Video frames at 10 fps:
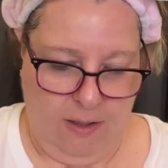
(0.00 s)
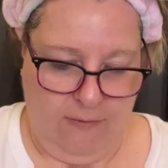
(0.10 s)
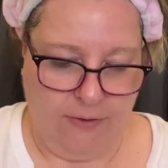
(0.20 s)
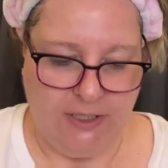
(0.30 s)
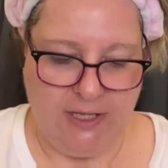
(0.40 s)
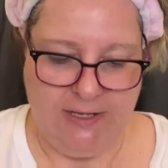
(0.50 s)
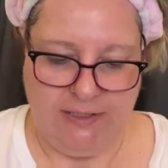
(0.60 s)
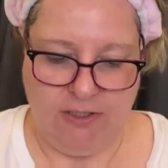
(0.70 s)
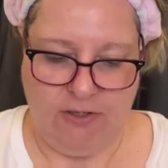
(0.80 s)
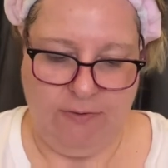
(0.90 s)
First, cleanse
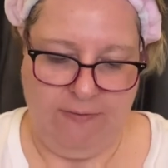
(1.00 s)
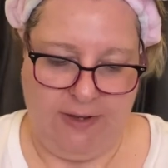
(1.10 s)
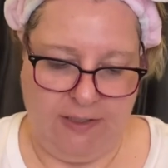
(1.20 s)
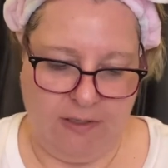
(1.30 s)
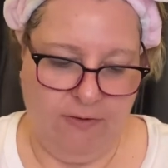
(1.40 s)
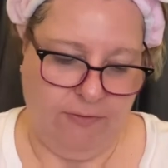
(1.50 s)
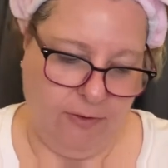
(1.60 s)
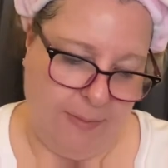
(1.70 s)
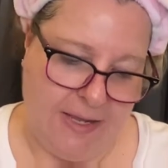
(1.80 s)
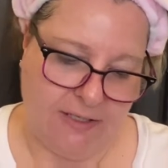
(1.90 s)
and tone the face. Unfold
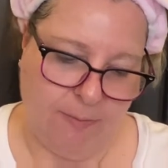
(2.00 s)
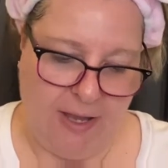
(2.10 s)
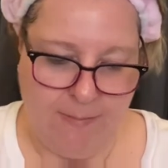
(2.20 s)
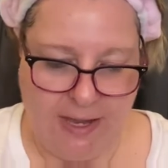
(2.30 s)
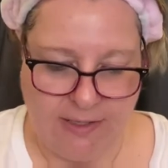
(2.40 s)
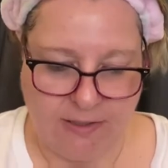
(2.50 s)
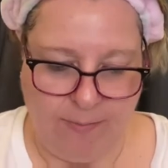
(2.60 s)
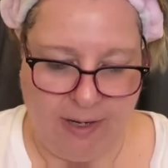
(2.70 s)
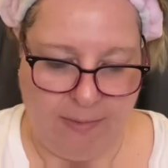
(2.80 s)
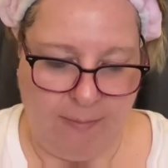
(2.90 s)
mask, apply mask,
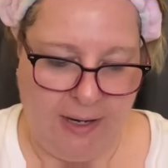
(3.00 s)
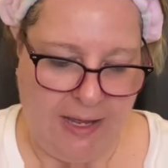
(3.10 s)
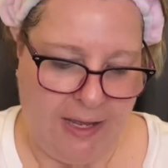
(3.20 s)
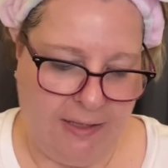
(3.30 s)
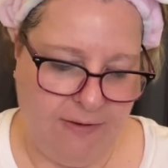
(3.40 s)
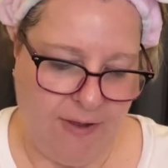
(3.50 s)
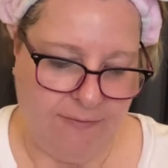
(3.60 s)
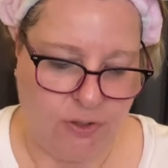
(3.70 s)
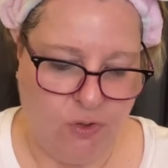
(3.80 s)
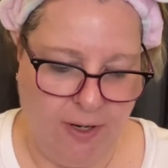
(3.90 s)
blah, blah, blah. Leave on
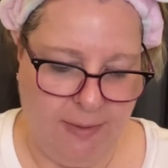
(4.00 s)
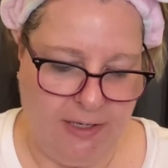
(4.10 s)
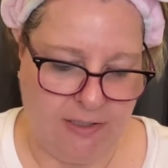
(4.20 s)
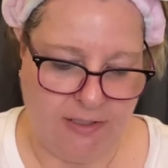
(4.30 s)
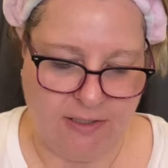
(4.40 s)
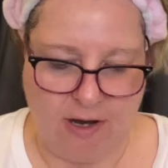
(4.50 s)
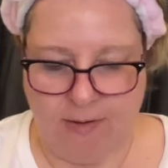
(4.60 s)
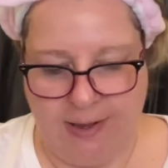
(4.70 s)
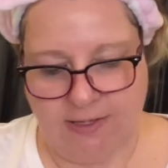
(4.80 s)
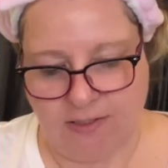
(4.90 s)
for 20 minutes, discard
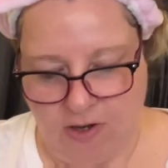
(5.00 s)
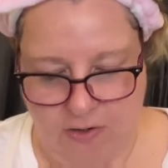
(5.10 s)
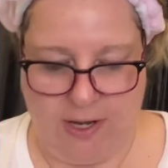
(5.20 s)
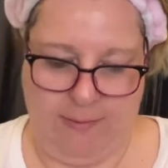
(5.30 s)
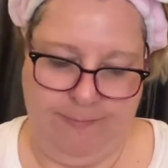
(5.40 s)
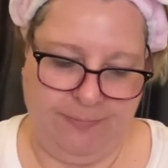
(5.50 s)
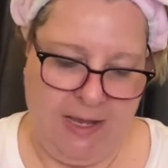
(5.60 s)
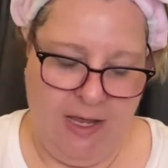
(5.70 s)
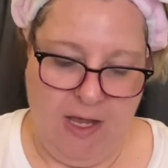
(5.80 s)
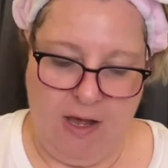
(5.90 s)
mask. Okay.
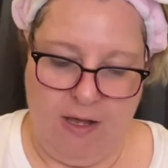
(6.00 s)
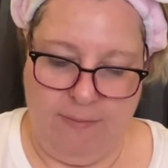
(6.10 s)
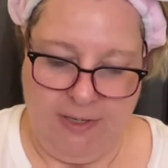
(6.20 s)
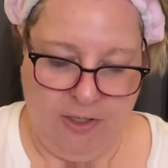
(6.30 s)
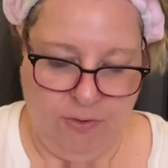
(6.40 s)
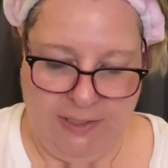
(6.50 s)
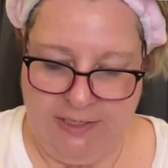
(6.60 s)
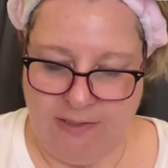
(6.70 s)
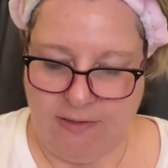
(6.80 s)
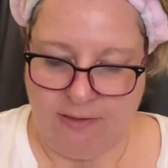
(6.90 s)

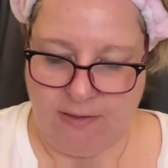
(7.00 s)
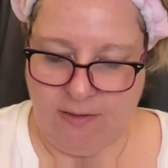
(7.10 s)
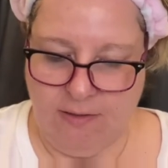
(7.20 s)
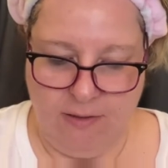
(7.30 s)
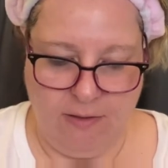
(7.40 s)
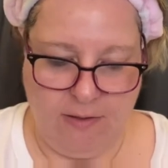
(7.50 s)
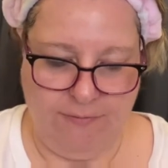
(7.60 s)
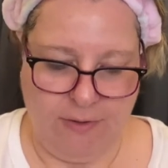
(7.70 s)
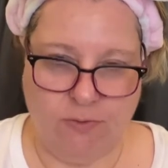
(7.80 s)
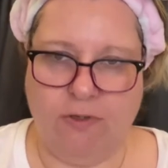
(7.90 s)
Ingredients. The
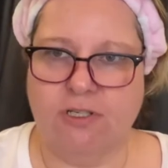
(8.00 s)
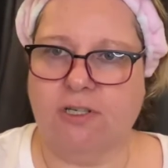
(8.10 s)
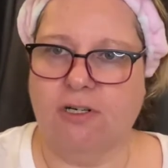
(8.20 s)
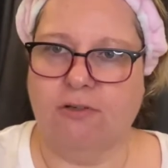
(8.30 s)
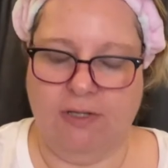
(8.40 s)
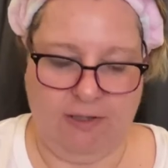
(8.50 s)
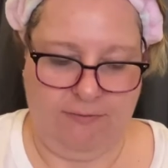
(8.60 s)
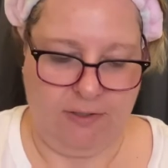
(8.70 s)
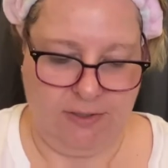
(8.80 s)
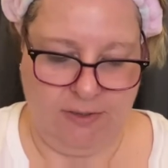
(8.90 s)
first, we're just going to do like the
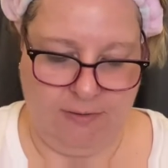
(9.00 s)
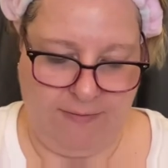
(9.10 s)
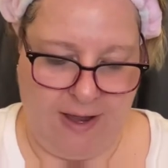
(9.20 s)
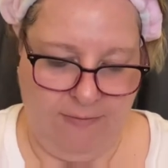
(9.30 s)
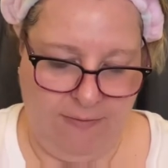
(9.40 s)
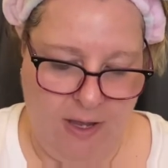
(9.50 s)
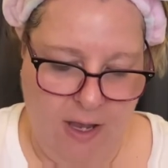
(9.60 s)
first five.